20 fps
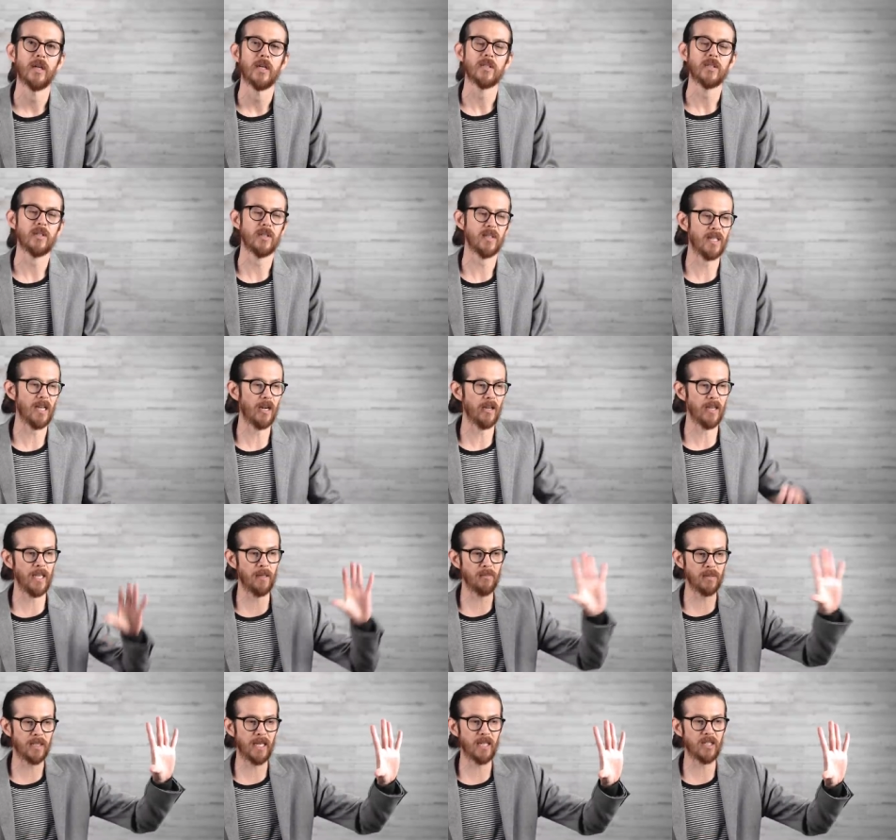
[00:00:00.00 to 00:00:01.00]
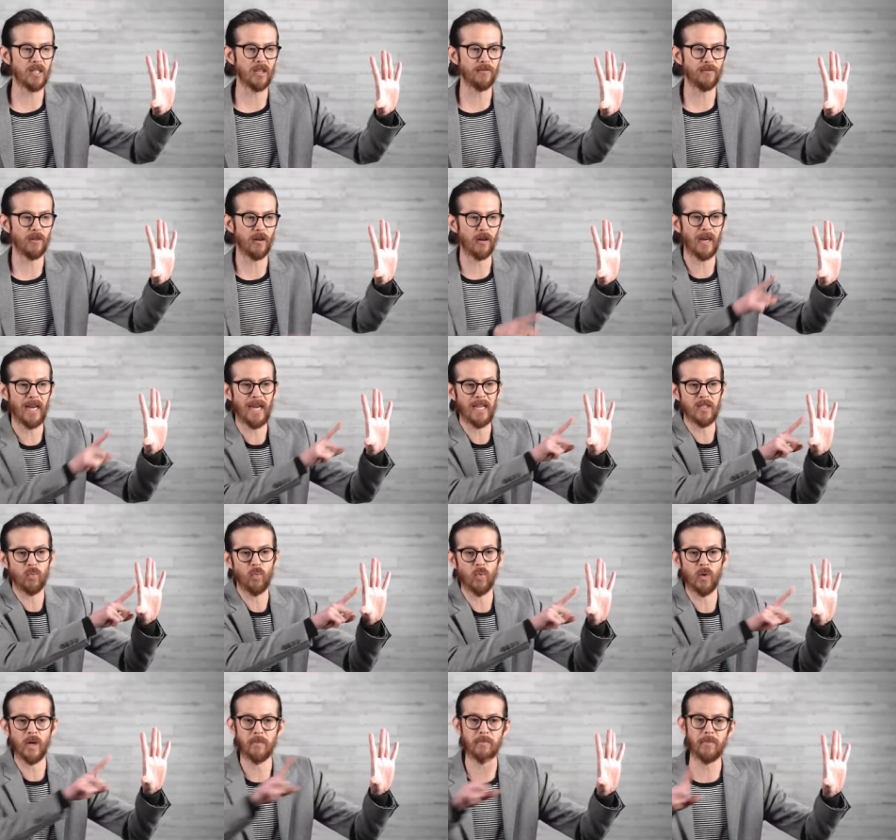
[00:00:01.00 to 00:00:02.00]
So you see how MTHFR has
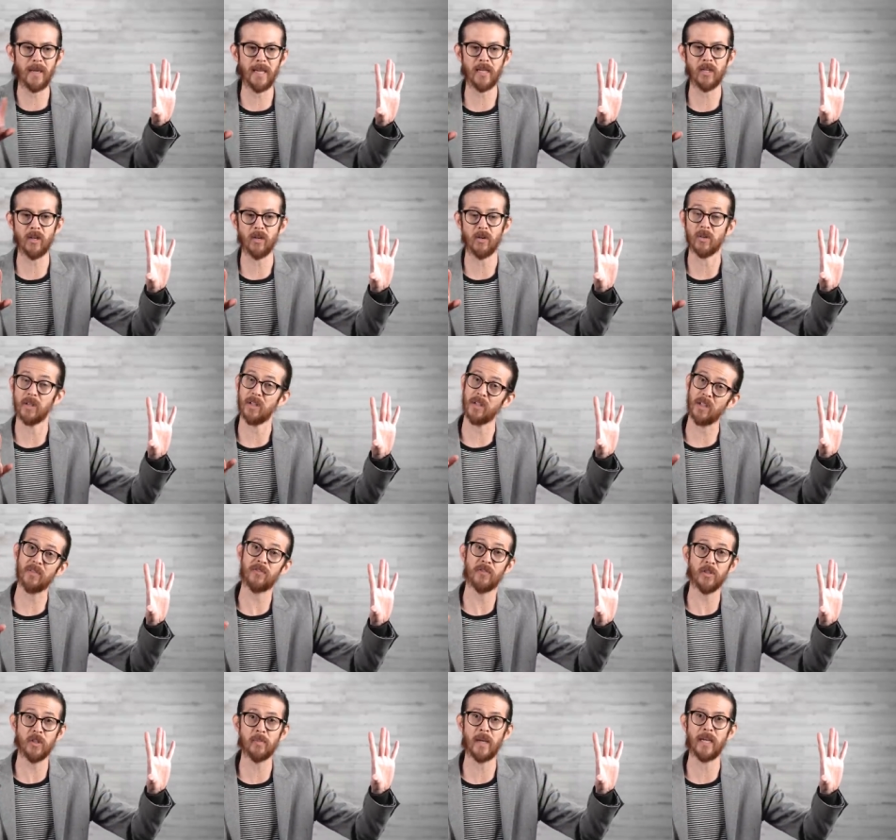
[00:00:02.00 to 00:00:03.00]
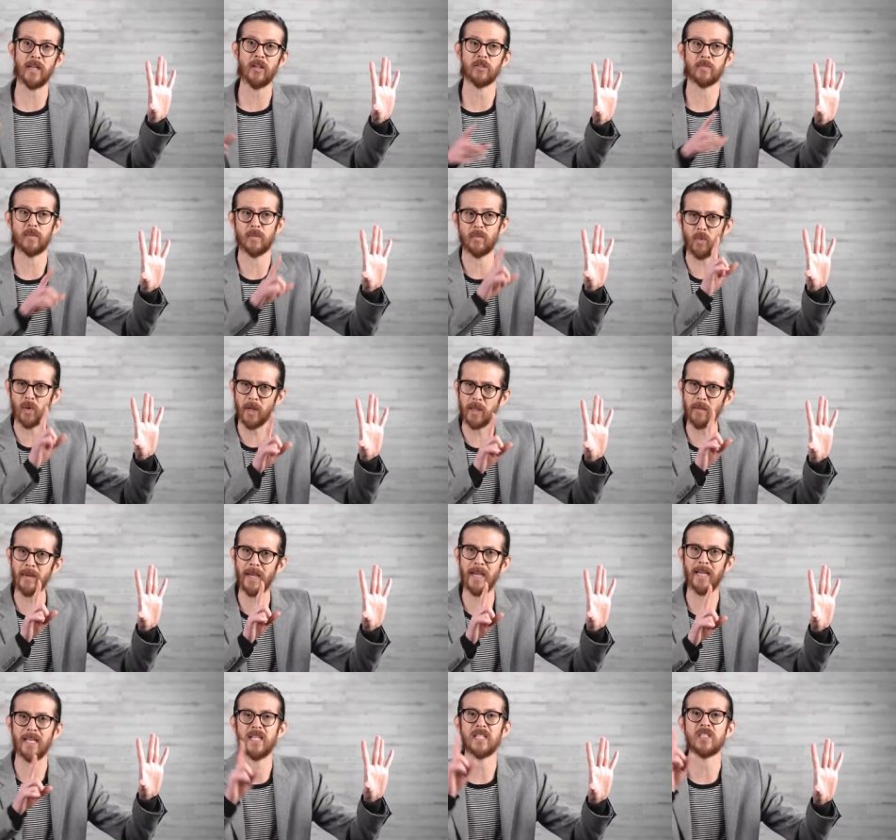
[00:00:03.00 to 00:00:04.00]
one main goal, and a few main goals, but one of the
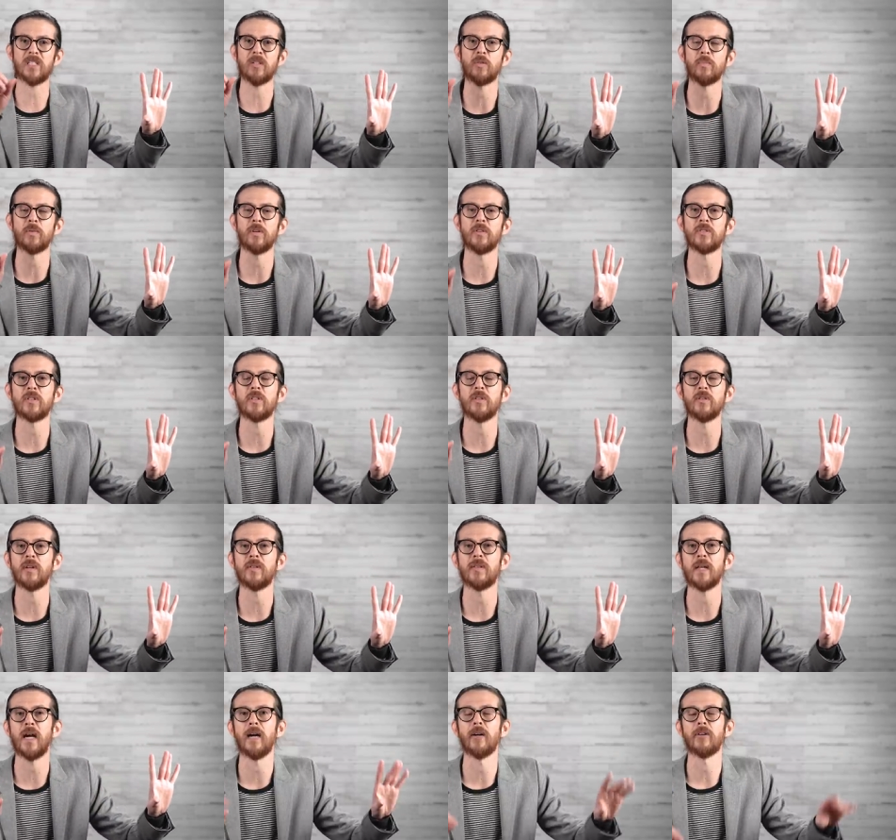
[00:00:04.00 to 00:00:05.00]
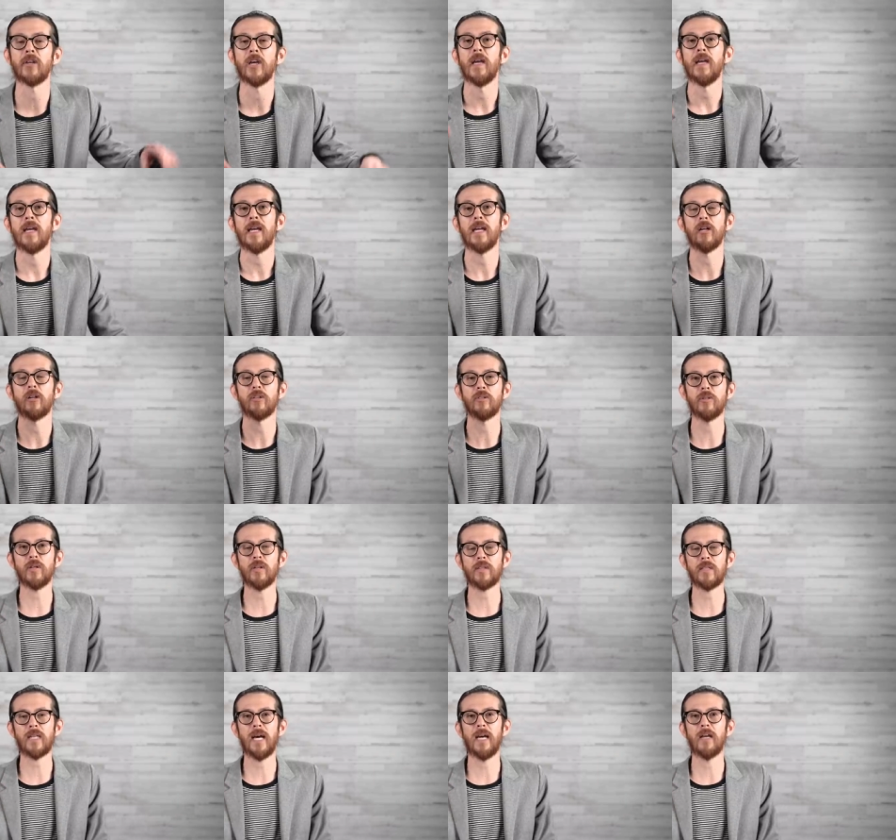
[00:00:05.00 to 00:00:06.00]
main is to produce glutathione. And
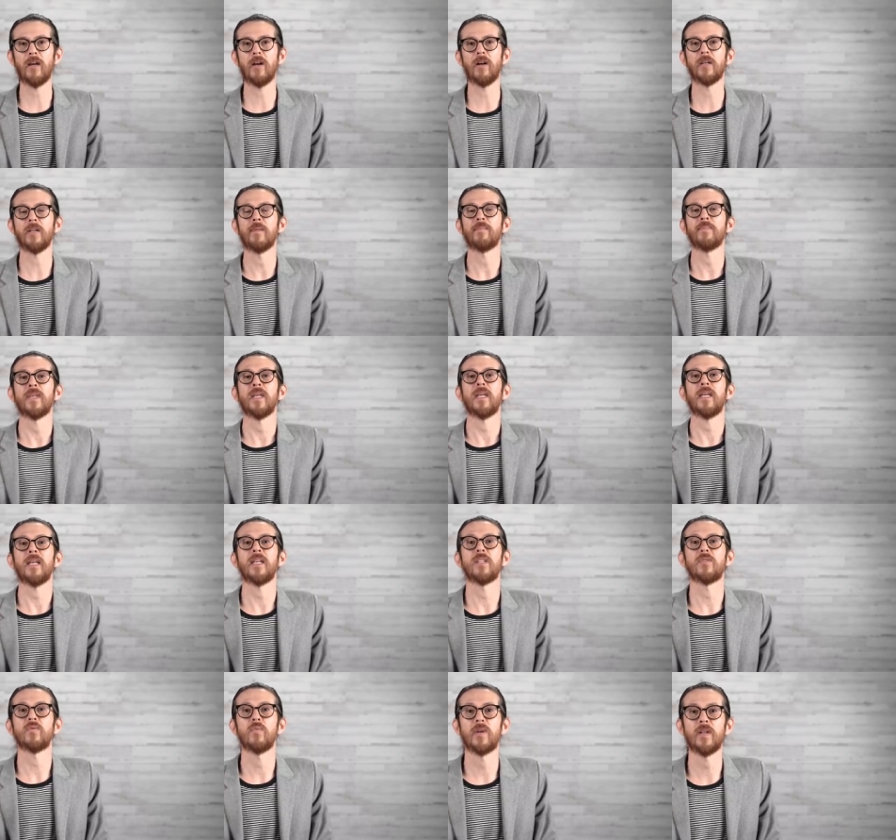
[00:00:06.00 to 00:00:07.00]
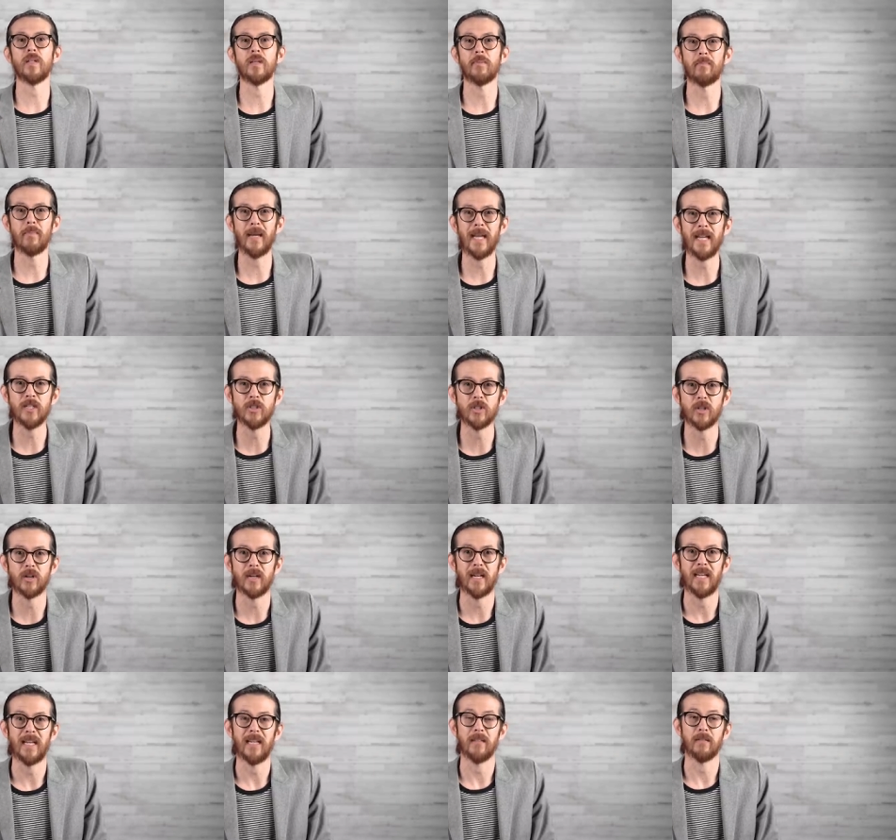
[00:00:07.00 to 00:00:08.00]
glutathione is one of the
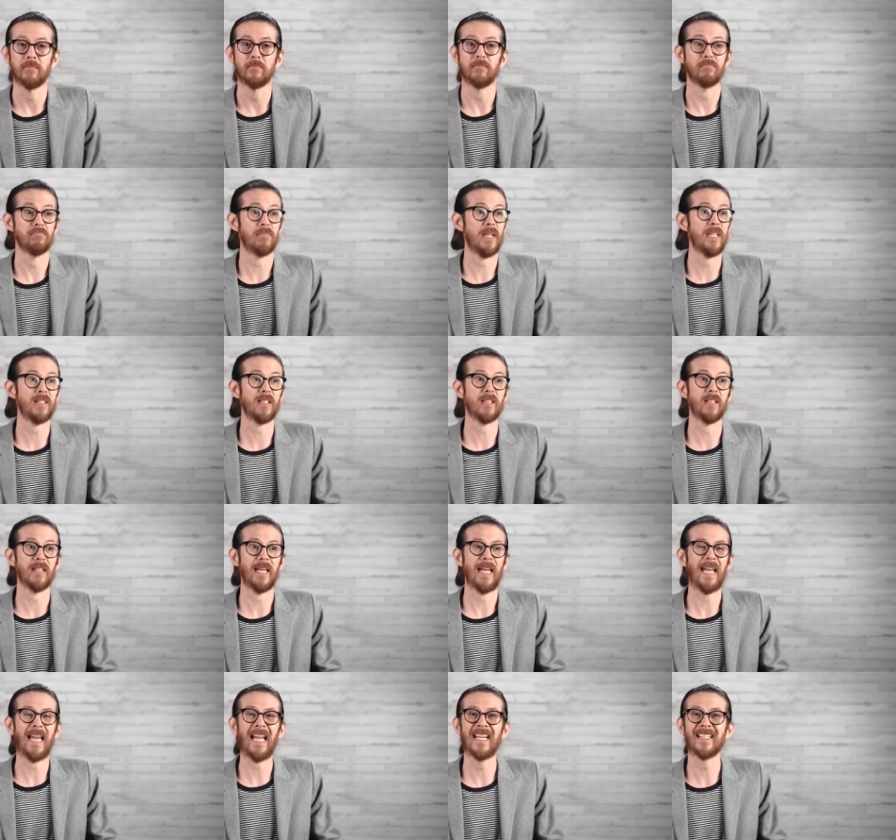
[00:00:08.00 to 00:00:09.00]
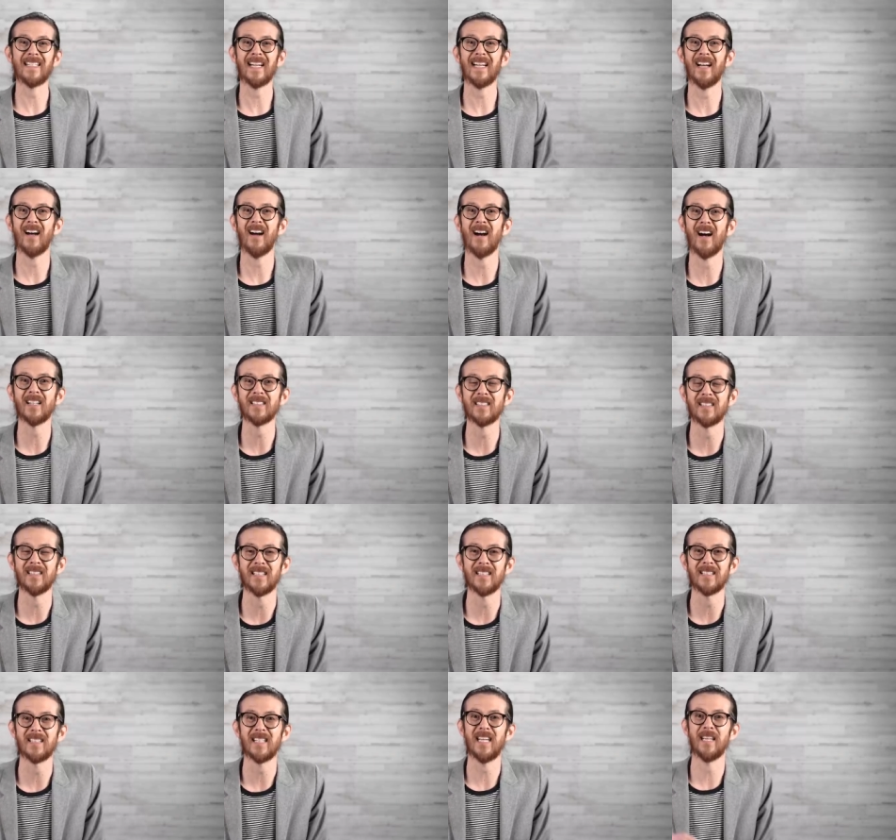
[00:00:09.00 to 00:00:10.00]
major, basically,
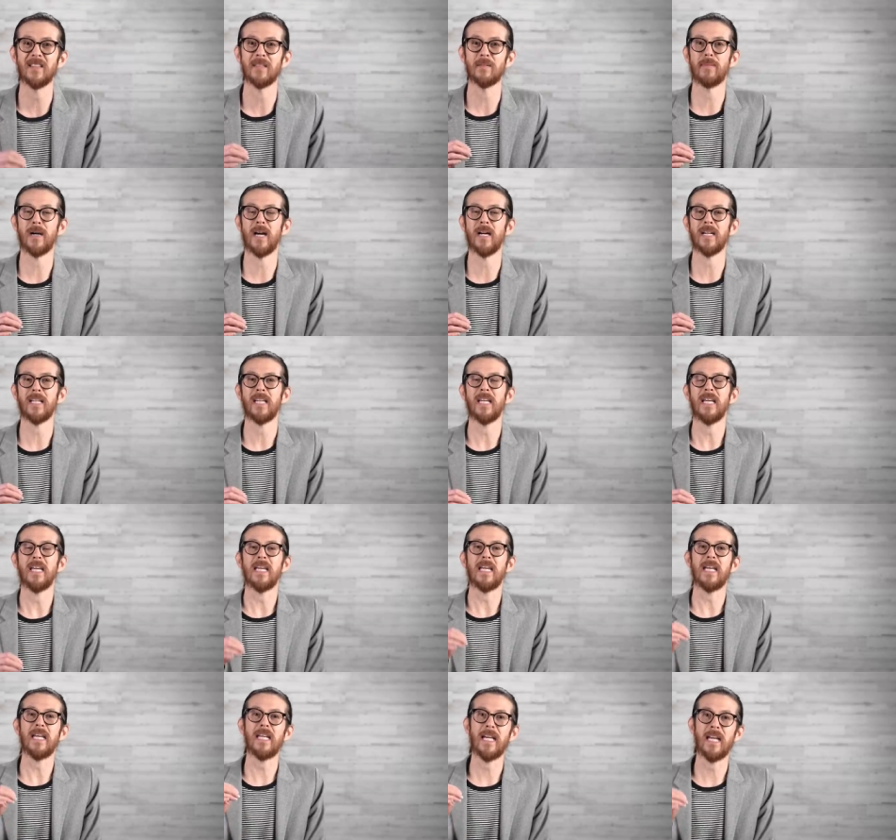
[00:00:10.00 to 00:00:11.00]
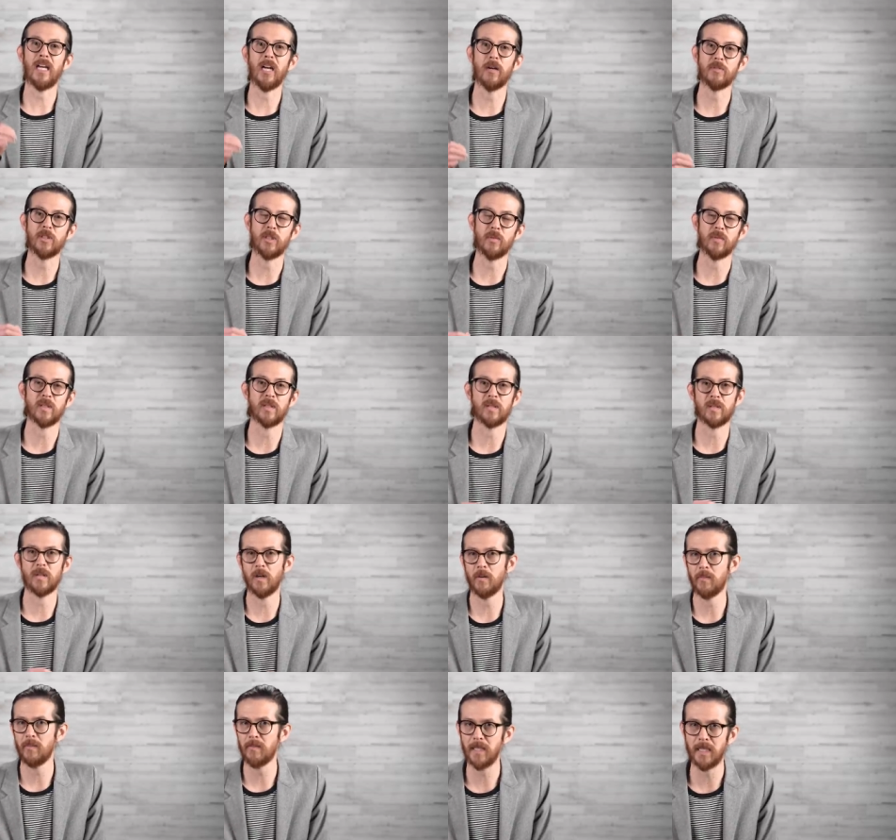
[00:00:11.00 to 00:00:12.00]
antioxidants in the body. It helps you with
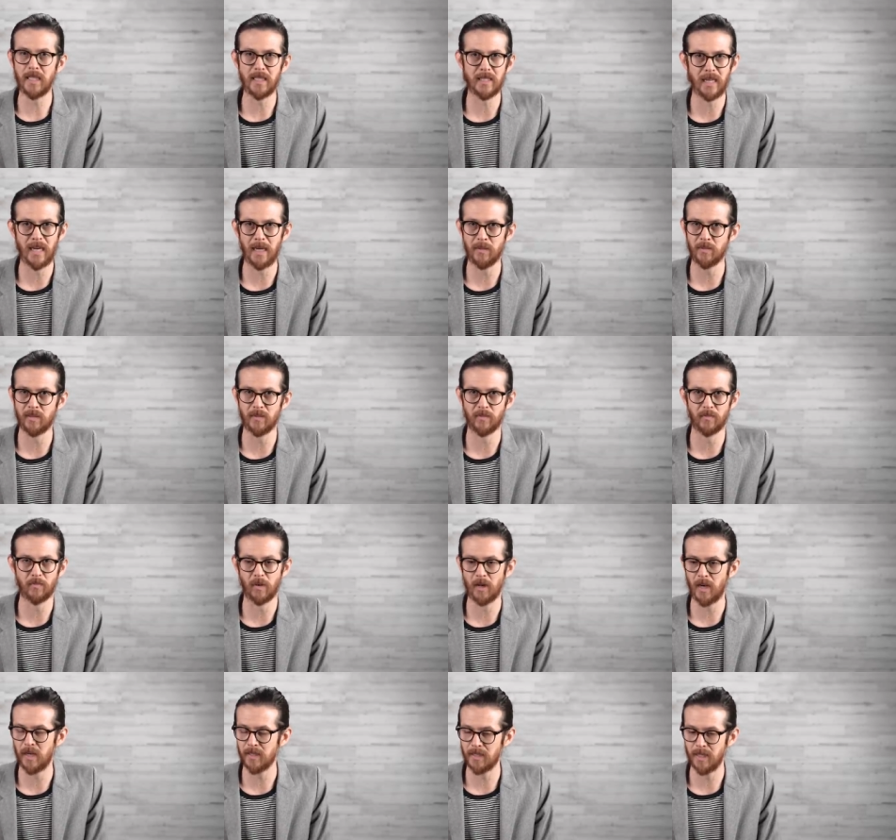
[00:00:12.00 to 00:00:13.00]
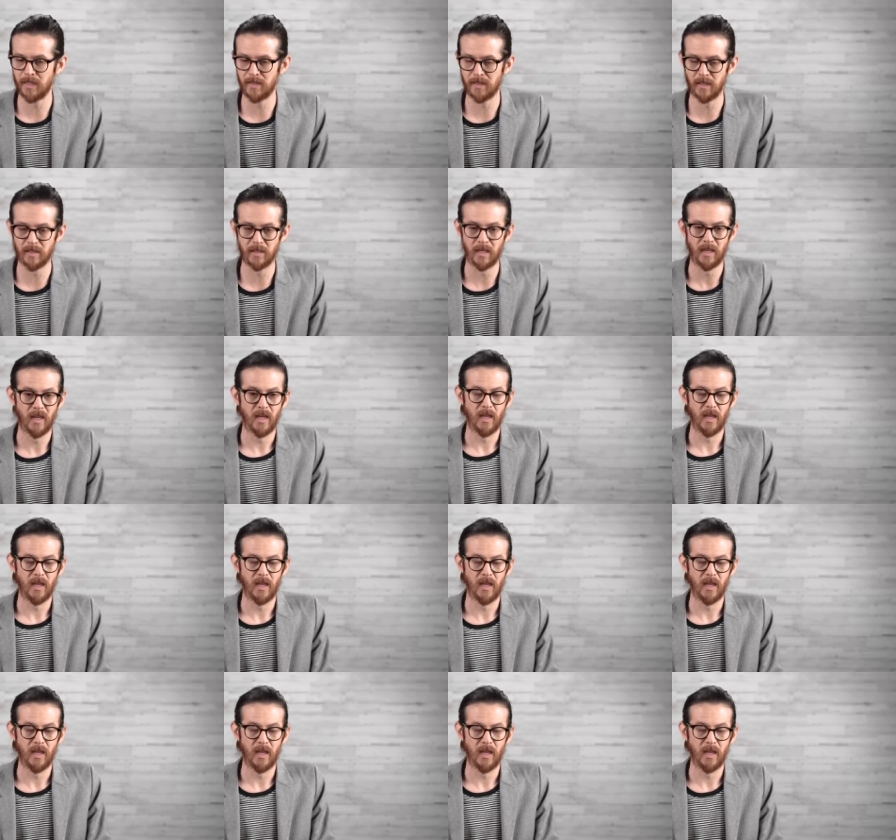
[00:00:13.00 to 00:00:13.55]
so many types of processes,